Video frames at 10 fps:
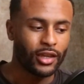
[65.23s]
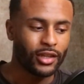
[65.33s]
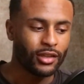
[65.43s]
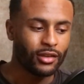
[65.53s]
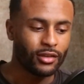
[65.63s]

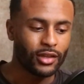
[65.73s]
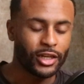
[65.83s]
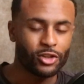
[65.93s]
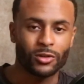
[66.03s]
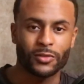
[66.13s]
any
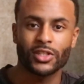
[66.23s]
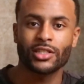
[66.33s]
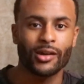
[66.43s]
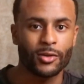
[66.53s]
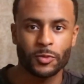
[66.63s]
any sort of
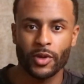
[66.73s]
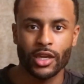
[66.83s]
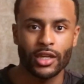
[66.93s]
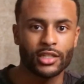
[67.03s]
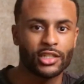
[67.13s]
sales
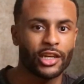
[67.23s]
page,